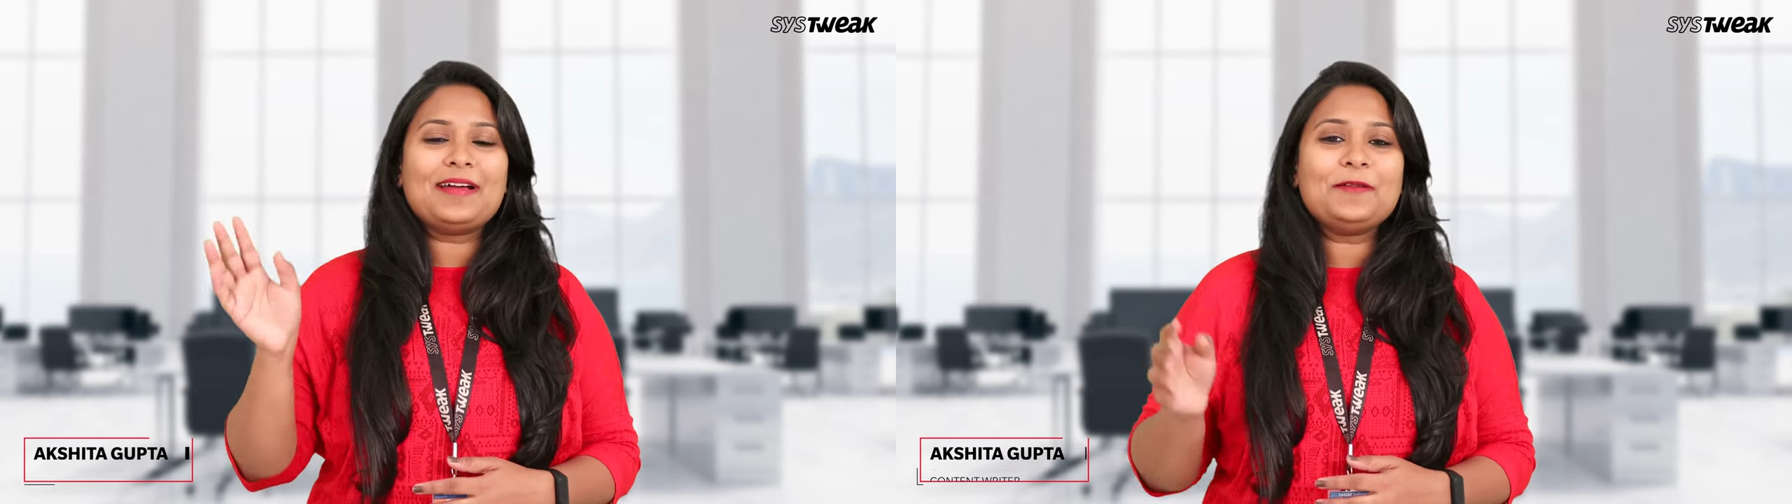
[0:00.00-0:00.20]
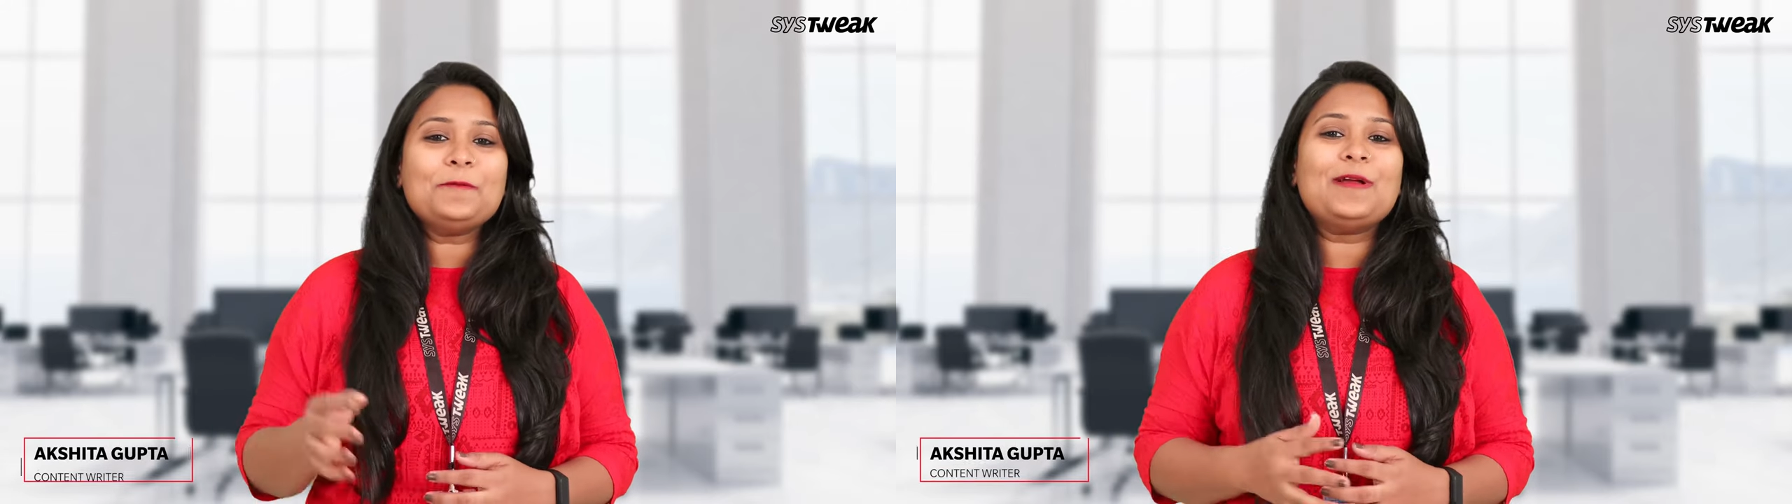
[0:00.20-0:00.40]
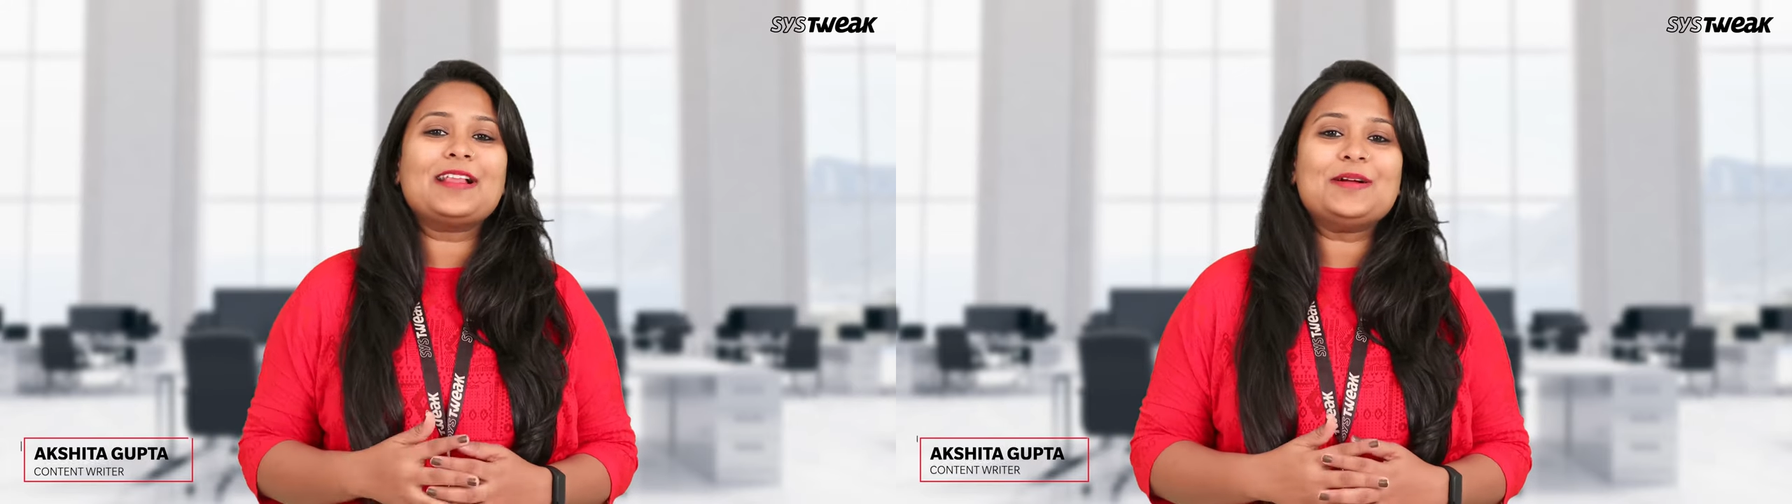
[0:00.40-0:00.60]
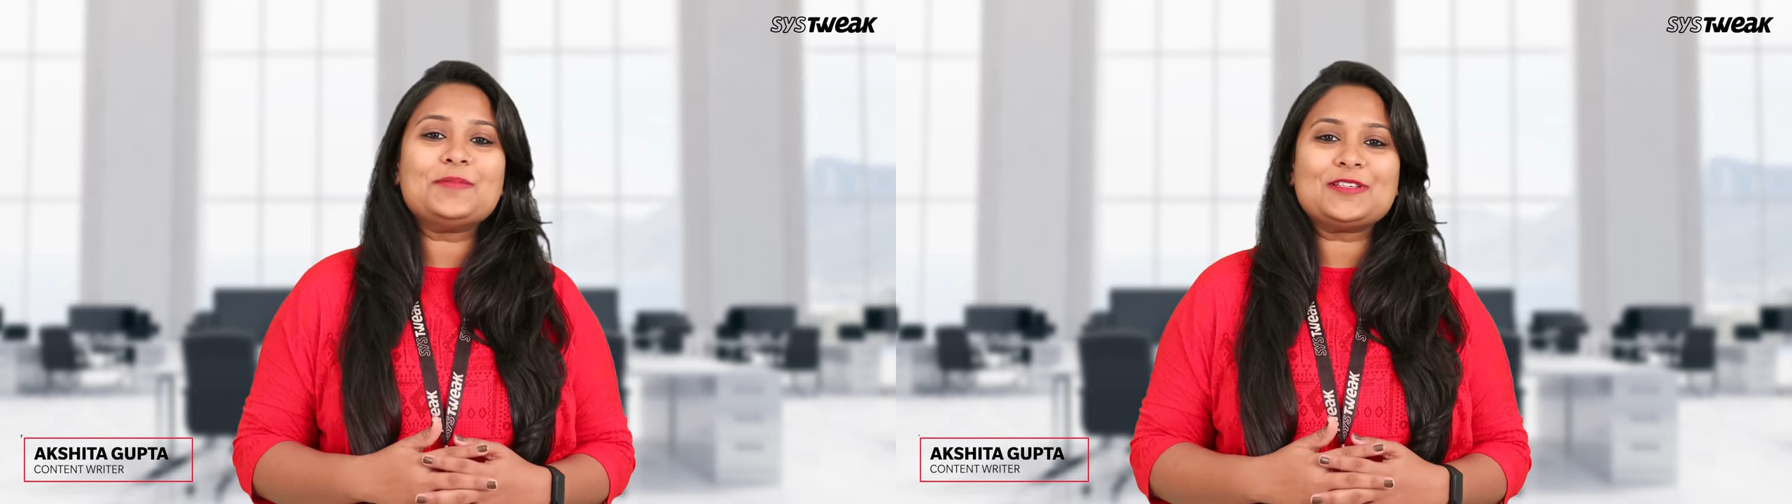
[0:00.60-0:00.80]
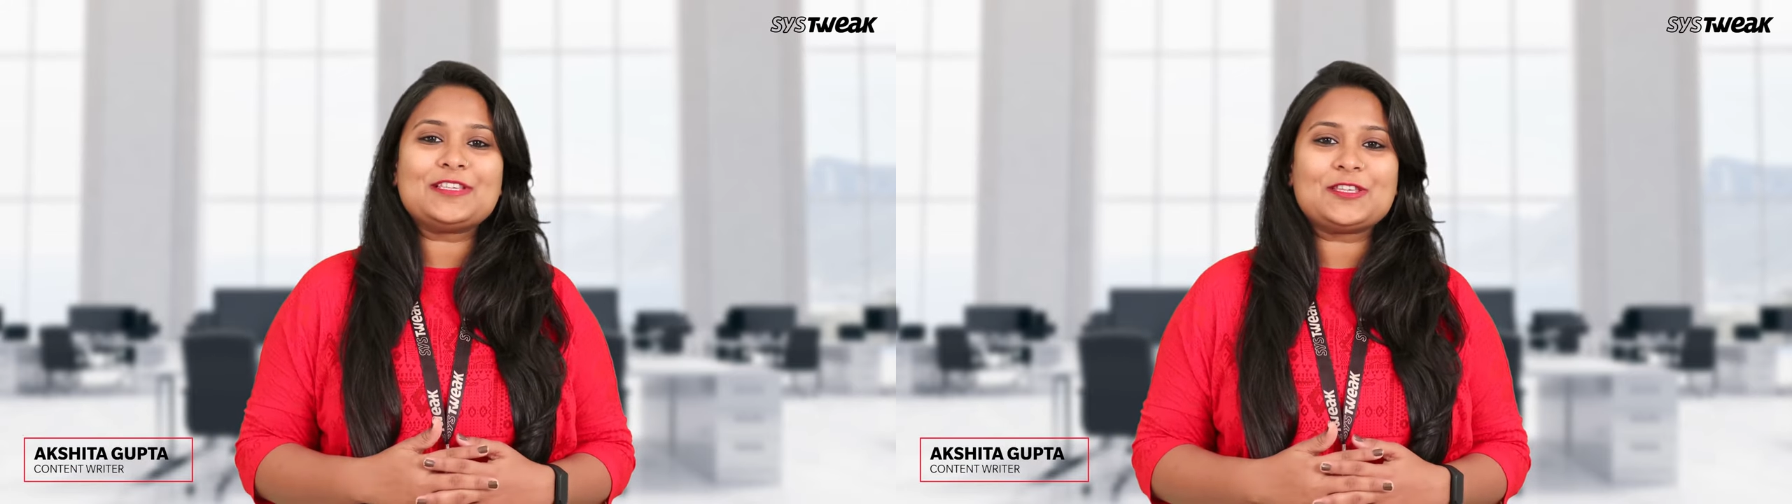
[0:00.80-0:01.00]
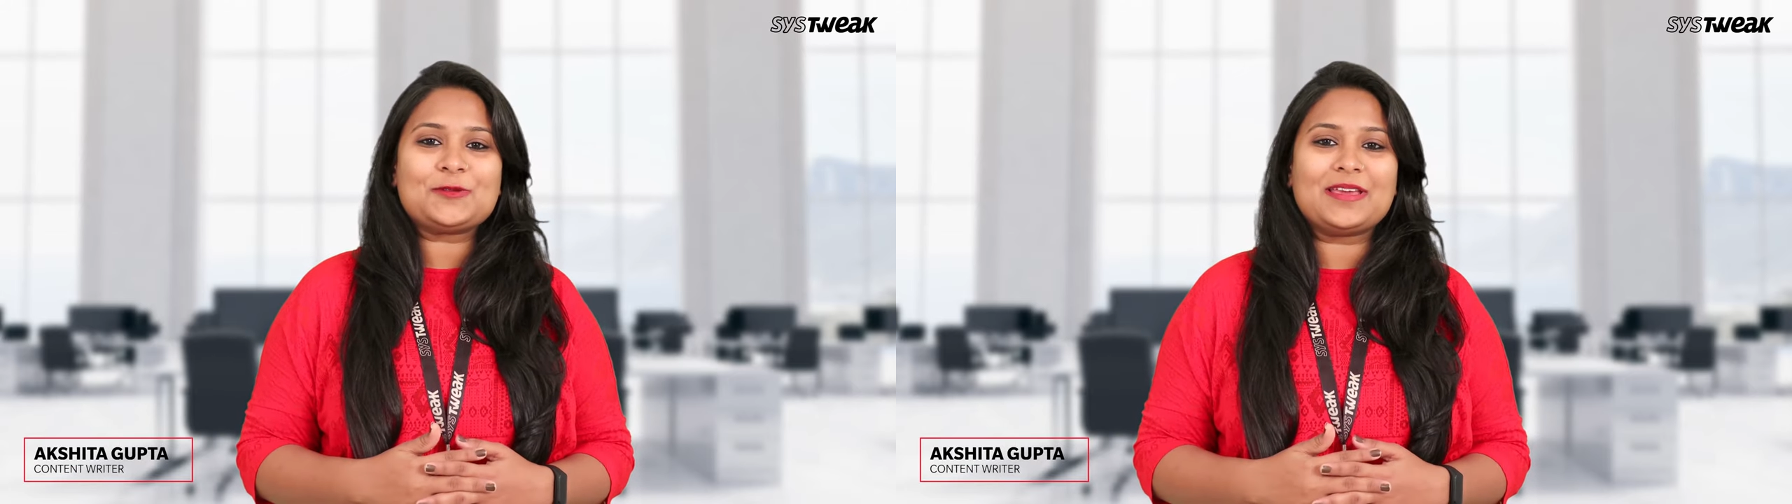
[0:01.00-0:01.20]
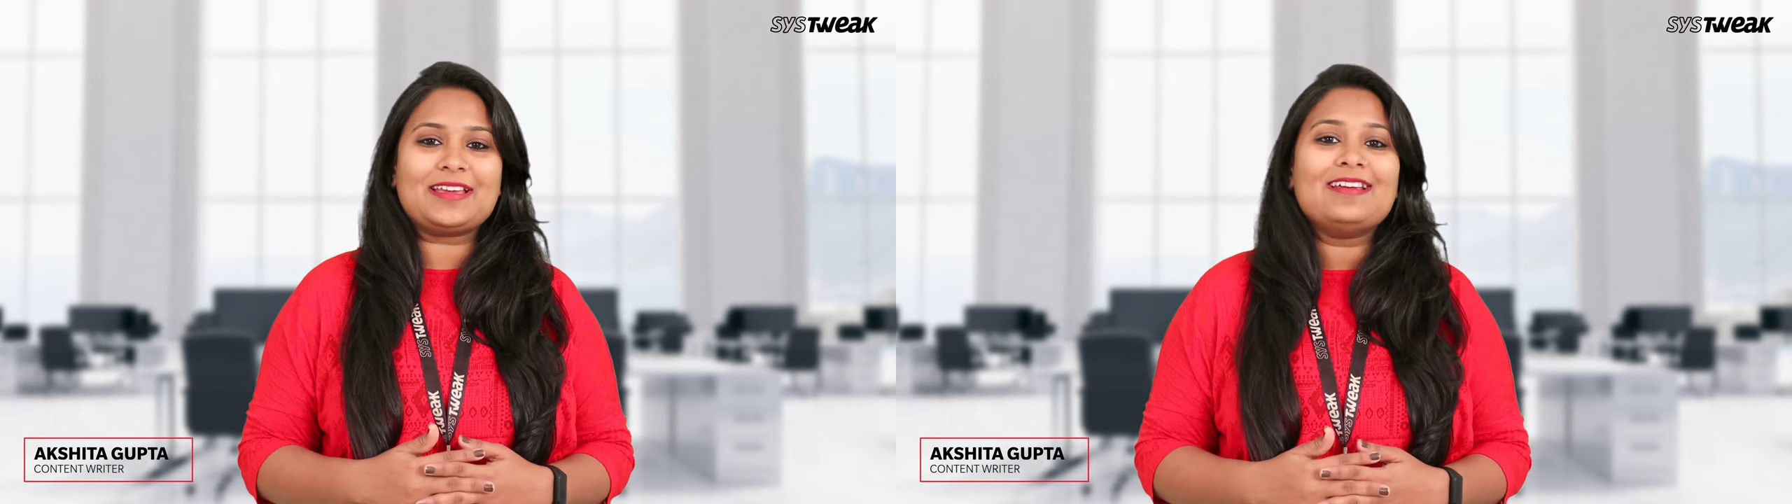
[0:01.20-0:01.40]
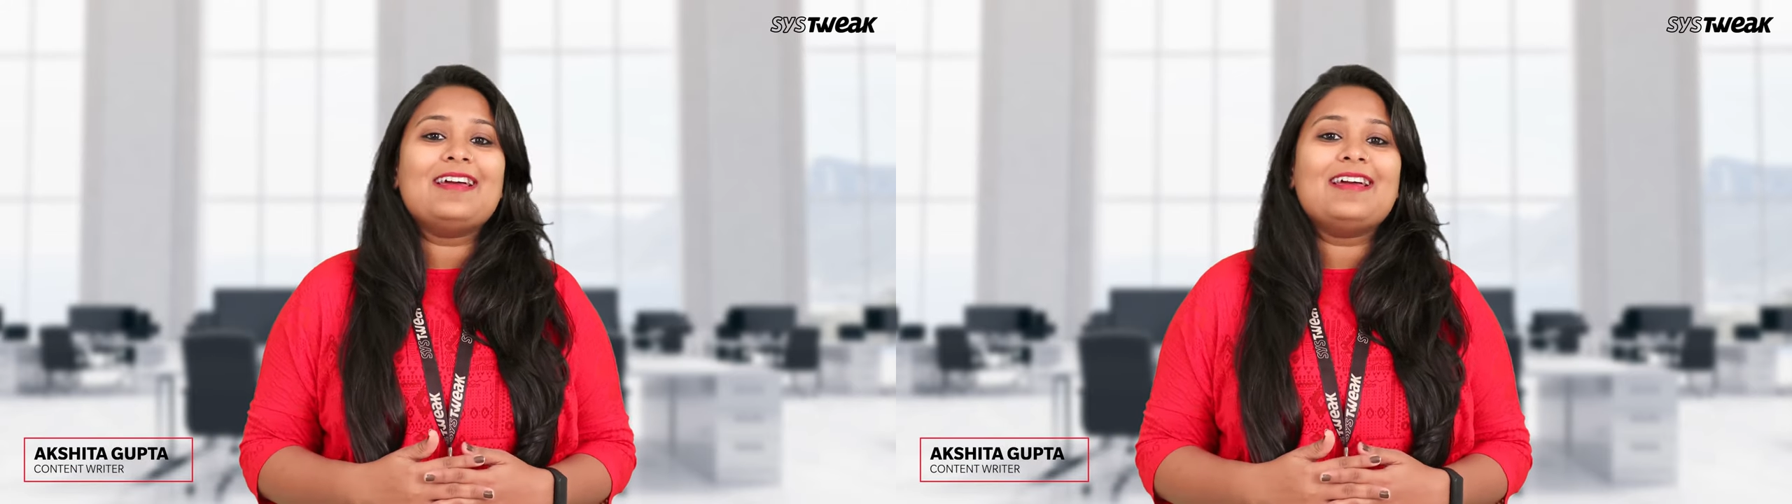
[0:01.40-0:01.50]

everyone, welcome to SysTree.